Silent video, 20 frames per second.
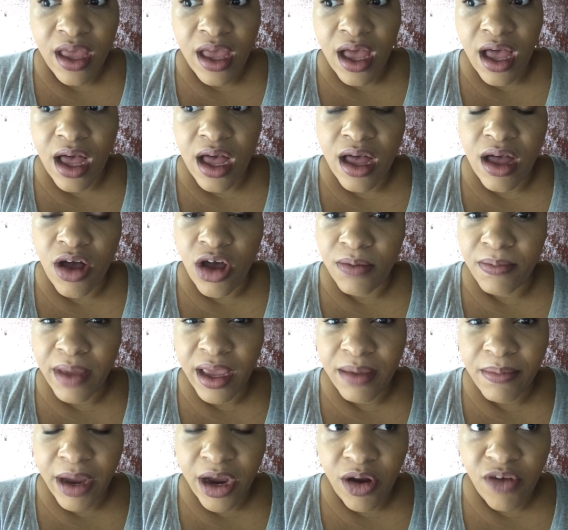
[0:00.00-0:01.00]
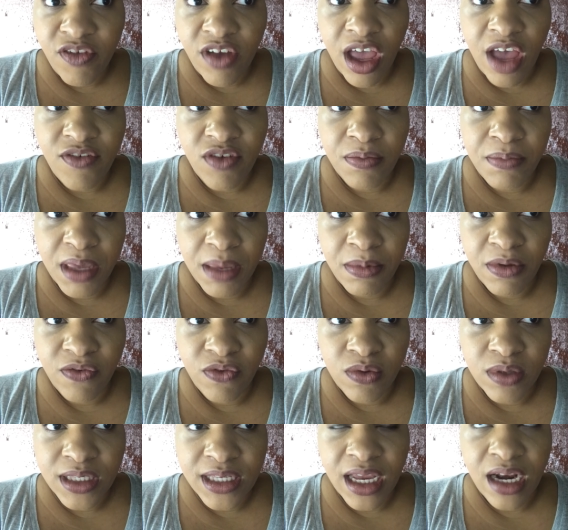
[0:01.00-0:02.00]
On my microwave, I have a baby
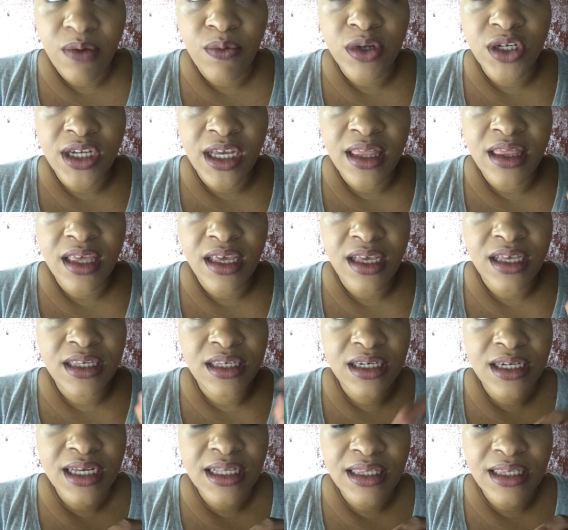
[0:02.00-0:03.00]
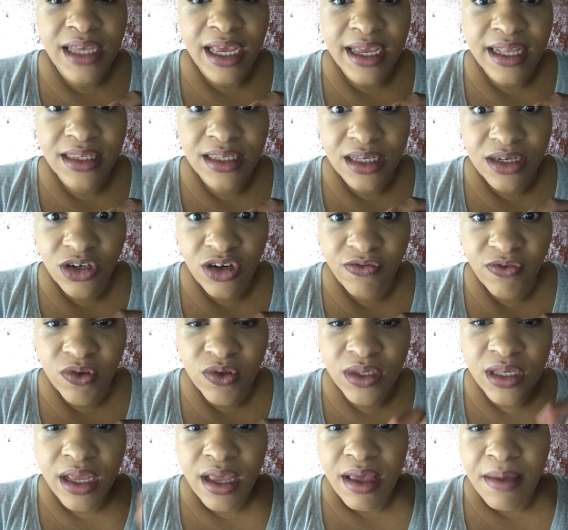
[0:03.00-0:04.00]
food setting, which I think is 10 seconds
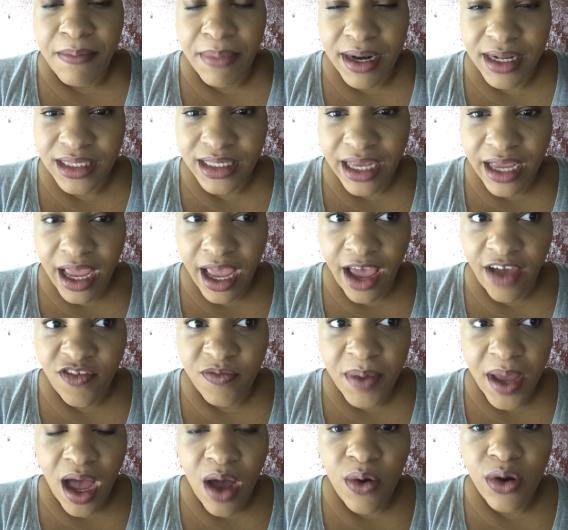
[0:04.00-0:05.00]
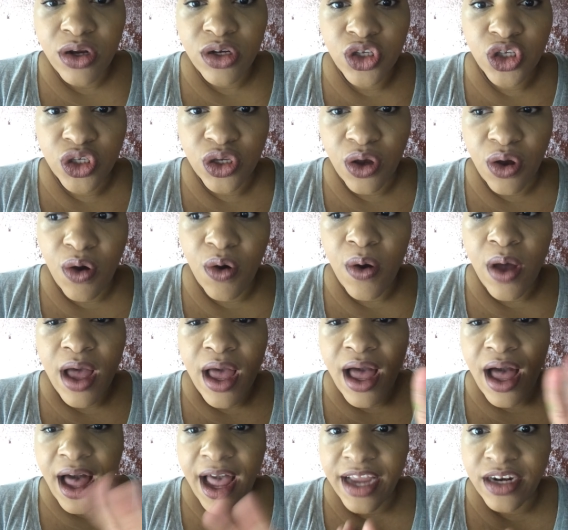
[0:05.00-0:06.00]
intervals, but it's at half power. So
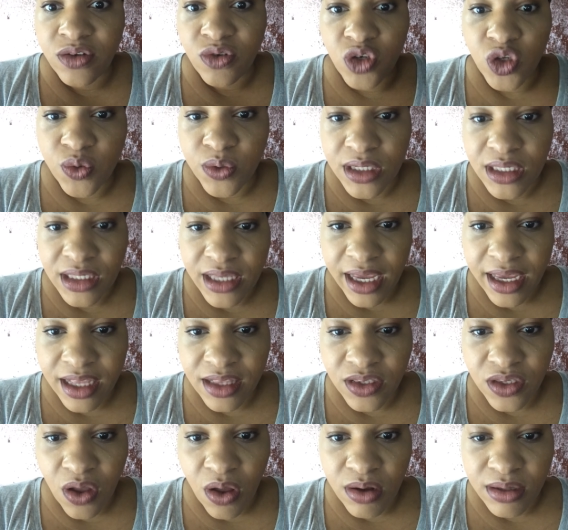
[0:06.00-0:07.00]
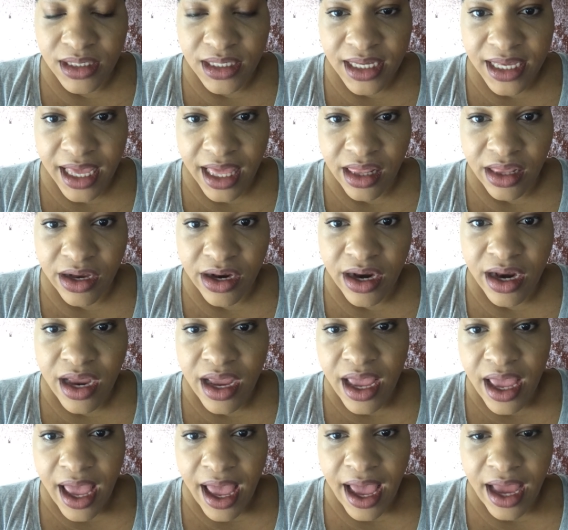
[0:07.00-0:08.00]
I do 20 seconds altogether
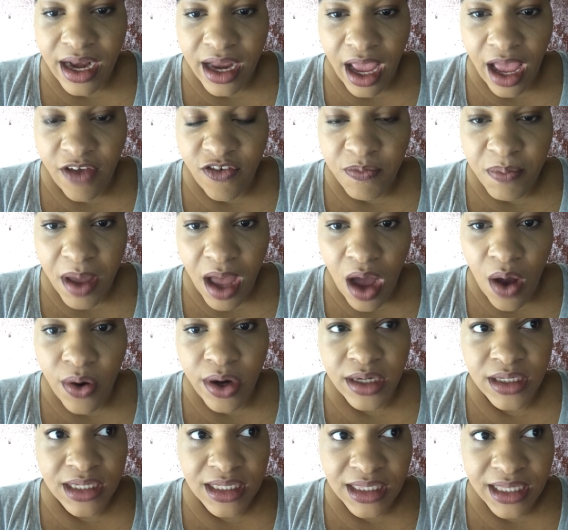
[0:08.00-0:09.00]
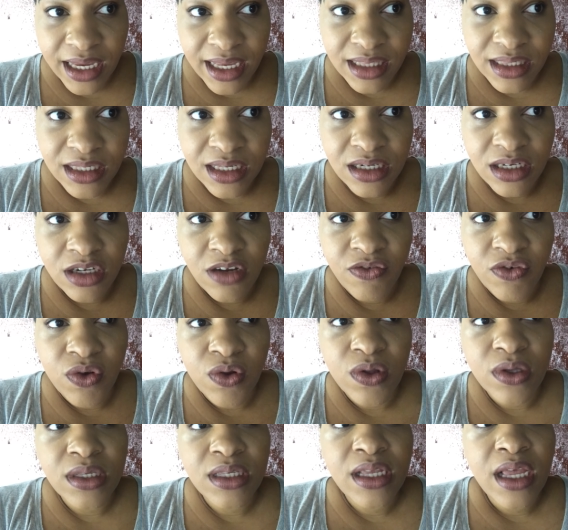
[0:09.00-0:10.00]
at half power, 10 seconds
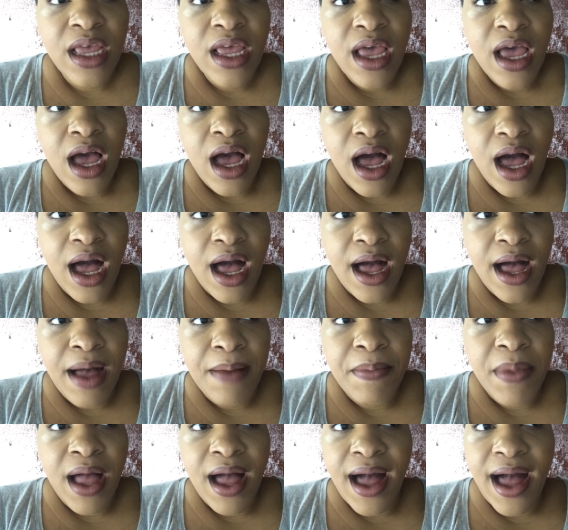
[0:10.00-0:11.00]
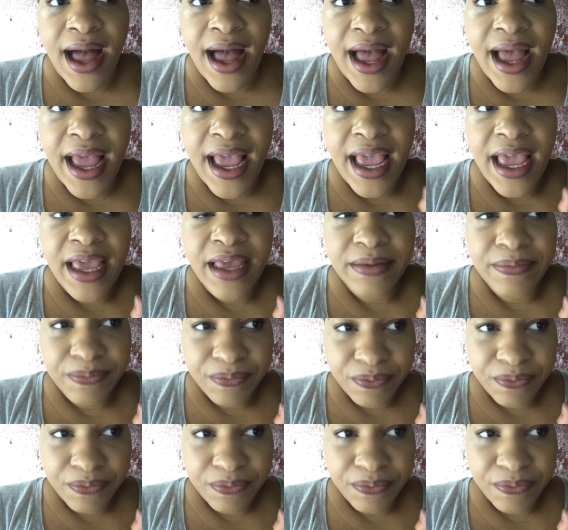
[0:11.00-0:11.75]
intervals. I